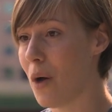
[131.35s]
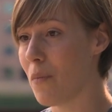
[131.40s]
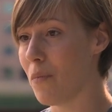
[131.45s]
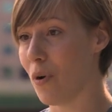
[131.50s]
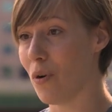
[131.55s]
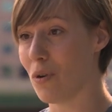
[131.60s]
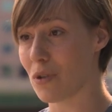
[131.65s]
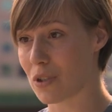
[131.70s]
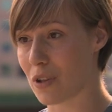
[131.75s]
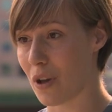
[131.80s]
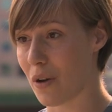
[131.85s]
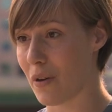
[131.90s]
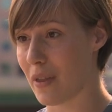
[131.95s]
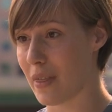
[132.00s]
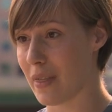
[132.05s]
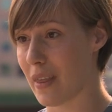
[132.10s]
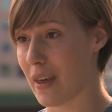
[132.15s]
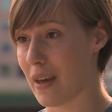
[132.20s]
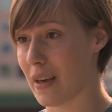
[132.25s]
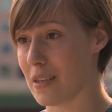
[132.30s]
but also
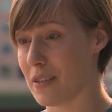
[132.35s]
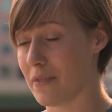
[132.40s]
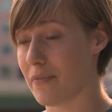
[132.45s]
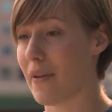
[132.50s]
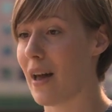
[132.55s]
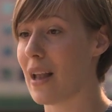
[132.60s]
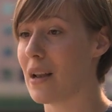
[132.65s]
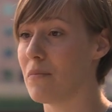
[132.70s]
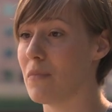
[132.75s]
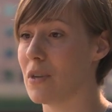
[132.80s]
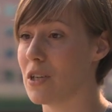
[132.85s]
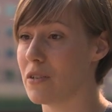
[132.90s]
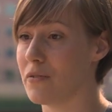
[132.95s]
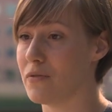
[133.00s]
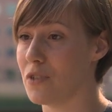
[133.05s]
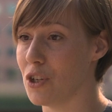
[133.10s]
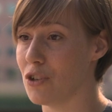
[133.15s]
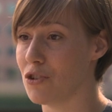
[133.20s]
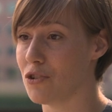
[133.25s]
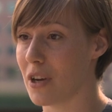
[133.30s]
in the development
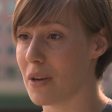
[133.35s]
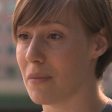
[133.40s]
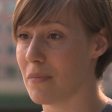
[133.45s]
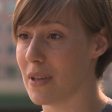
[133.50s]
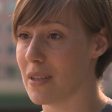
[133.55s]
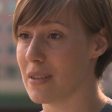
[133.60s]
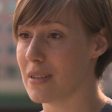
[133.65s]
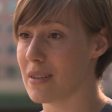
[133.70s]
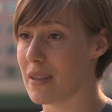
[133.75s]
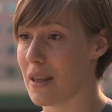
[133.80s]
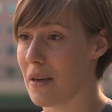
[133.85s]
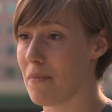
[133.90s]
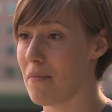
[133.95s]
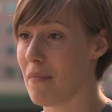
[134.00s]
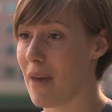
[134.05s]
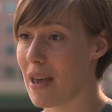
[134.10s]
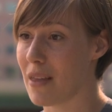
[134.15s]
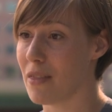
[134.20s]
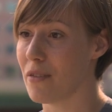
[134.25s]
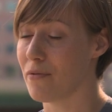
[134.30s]
of new treatments that
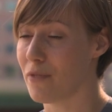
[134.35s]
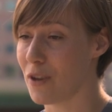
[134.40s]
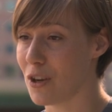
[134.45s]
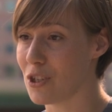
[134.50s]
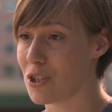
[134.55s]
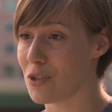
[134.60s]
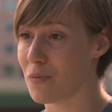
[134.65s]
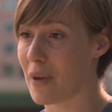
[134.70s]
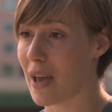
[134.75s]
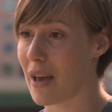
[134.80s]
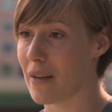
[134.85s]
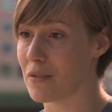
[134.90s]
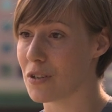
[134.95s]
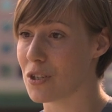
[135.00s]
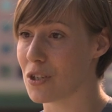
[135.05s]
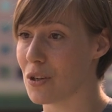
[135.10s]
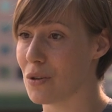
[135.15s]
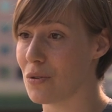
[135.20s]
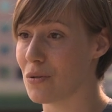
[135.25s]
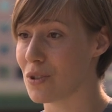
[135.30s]
may in the future be able
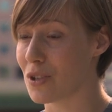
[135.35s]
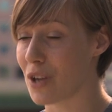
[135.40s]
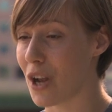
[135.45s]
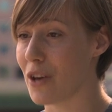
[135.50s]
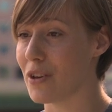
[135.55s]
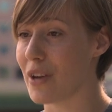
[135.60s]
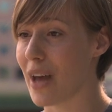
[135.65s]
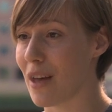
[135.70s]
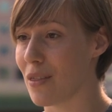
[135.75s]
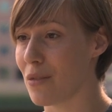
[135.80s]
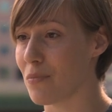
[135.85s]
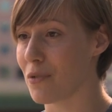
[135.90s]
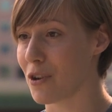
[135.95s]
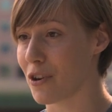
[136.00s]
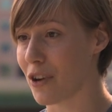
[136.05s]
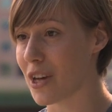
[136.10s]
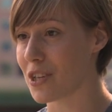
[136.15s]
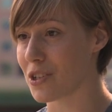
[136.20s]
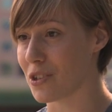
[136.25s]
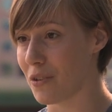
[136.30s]
to slow down the
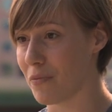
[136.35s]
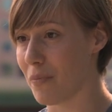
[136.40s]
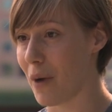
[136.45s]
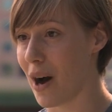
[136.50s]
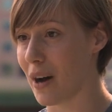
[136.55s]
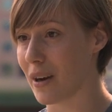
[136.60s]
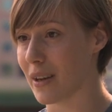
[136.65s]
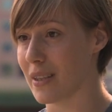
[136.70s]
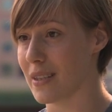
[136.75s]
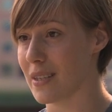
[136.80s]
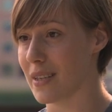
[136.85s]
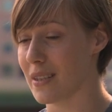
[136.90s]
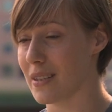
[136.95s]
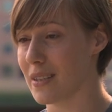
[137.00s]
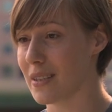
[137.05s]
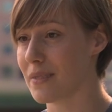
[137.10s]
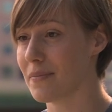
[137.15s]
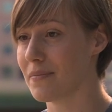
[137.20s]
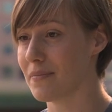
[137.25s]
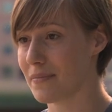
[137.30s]
progression of Parkinson's.